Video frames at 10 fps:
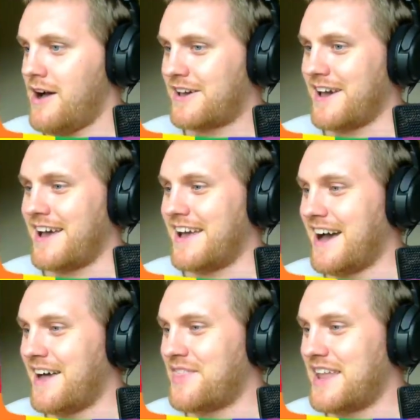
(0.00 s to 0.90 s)
Okay,
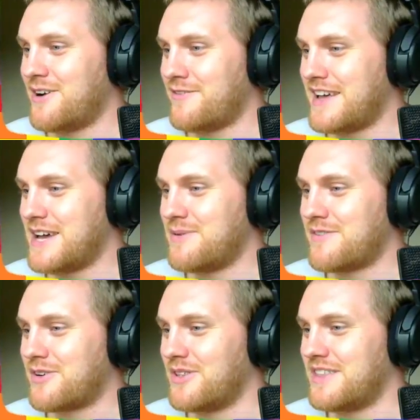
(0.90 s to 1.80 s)
and then over here
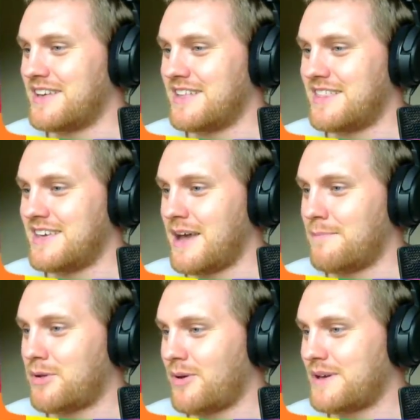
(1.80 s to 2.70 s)
we've got the
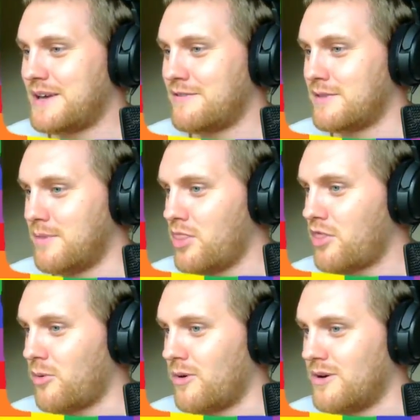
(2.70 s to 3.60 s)
Employee of the
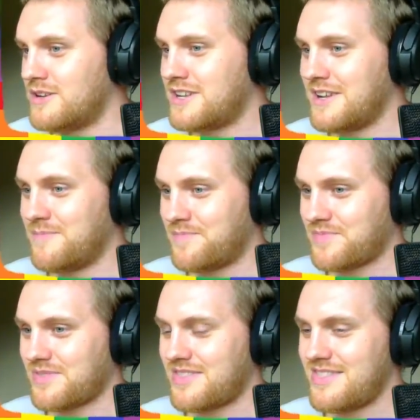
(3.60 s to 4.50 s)
Month award.
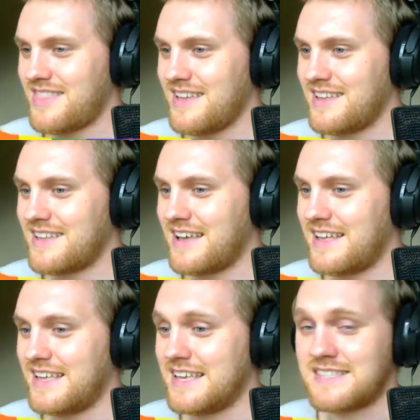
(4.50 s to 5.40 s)

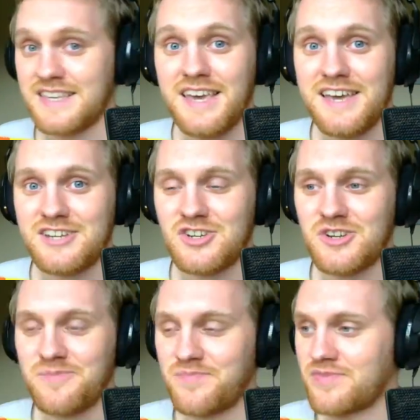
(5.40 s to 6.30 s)
Is a
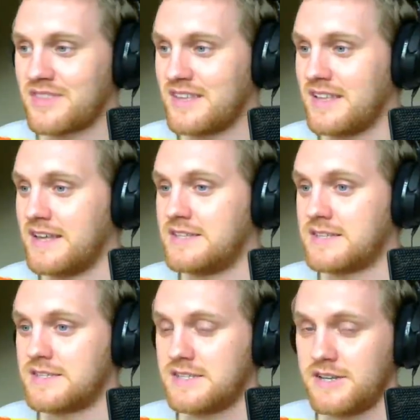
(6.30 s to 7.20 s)
cage. It's a